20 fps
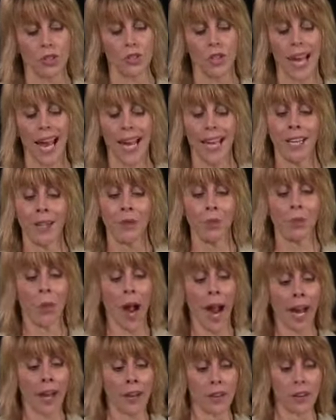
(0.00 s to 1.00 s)
any
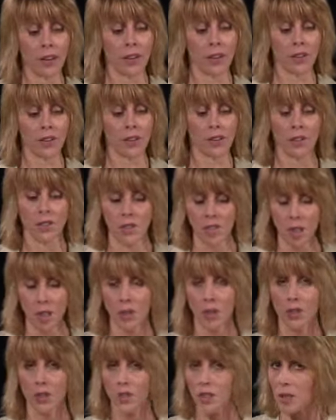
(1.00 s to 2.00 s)
riders,
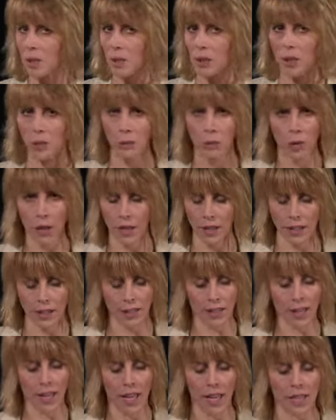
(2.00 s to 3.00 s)
similar
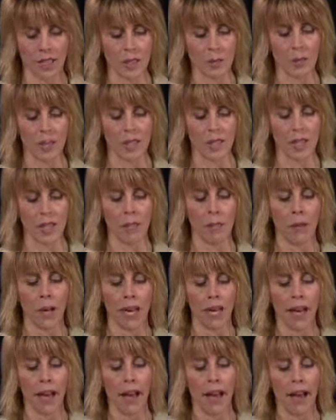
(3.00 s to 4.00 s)
product enhancements that it
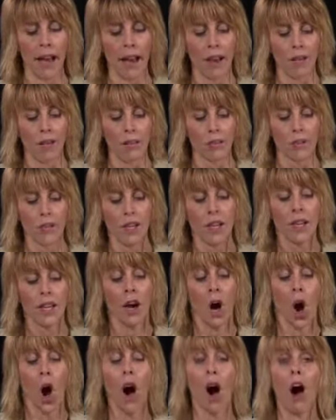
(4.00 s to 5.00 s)
might have,
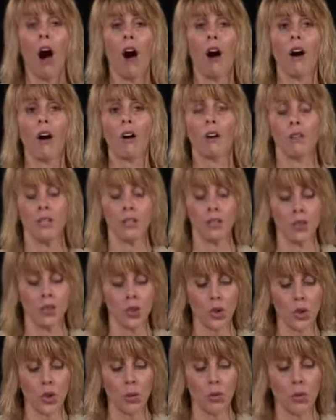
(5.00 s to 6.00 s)
are
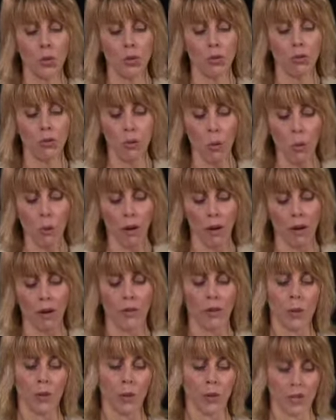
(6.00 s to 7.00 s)
suitable for
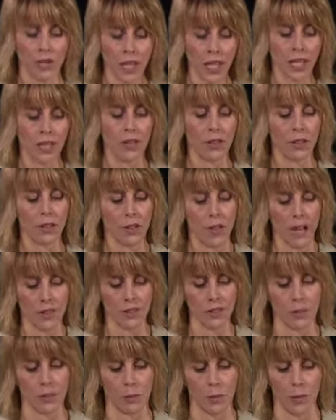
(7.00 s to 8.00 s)
the particular
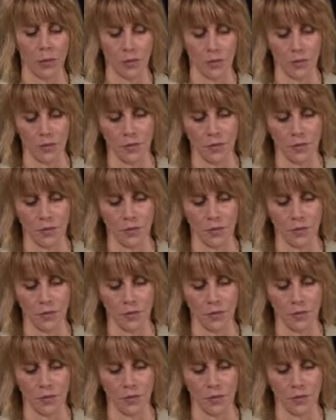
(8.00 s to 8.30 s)
customer.